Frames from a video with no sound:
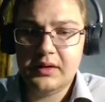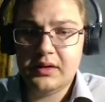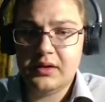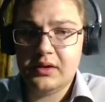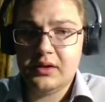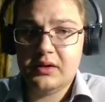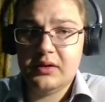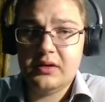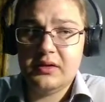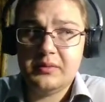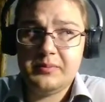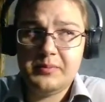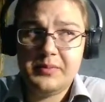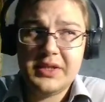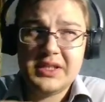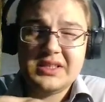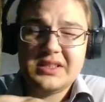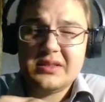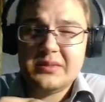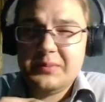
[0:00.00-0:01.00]

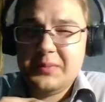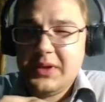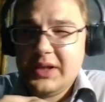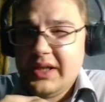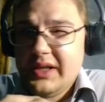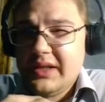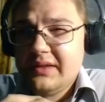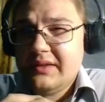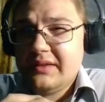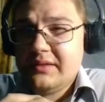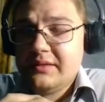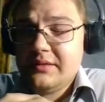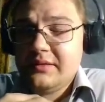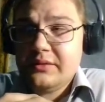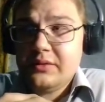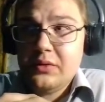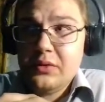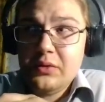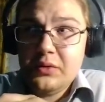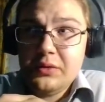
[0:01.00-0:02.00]
But plants
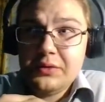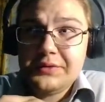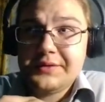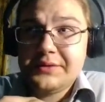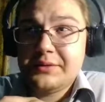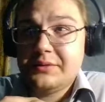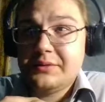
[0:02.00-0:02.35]
also